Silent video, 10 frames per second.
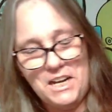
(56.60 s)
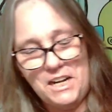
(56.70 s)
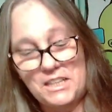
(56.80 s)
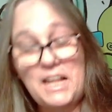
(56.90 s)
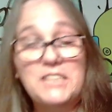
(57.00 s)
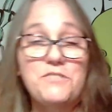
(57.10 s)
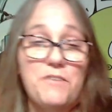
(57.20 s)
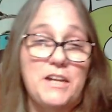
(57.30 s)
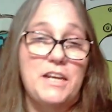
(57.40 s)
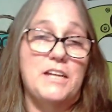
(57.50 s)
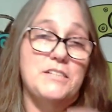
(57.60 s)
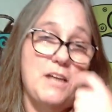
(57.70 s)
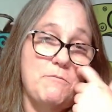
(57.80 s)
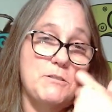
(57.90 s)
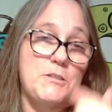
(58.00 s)
That's funny because
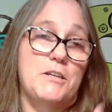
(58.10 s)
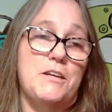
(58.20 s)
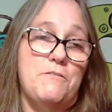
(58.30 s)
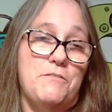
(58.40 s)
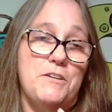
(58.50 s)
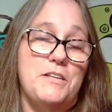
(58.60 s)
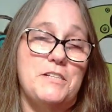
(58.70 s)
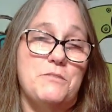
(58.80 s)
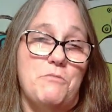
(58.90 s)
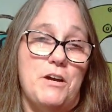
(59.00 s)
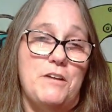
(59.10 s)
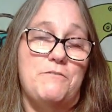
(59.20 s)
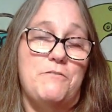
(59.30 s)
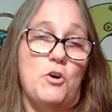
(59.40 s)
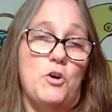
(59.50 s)
I was looking for this one
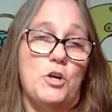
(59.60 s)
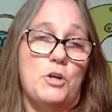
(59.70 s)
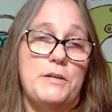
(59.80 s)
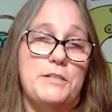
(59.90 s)
for Quick